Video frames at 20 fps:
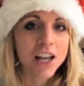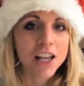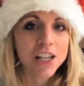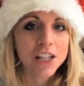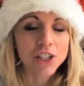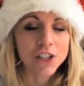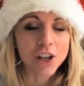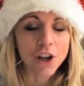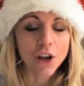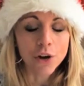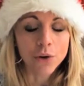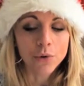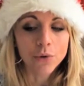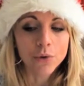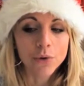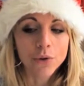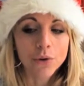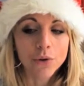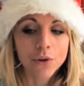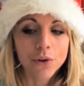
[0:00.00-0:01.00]
So
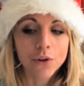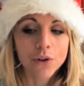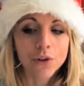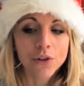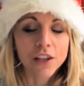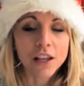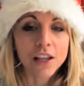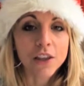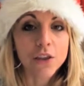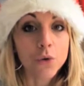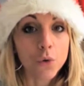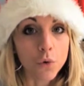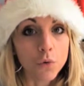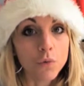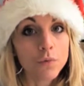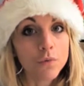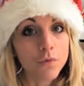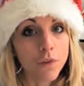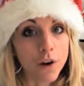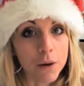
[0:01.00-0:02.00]
they thought
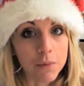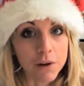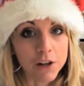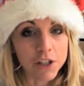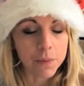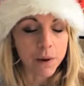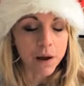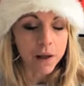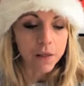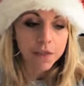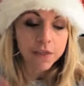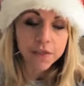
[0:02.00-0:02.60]
very much about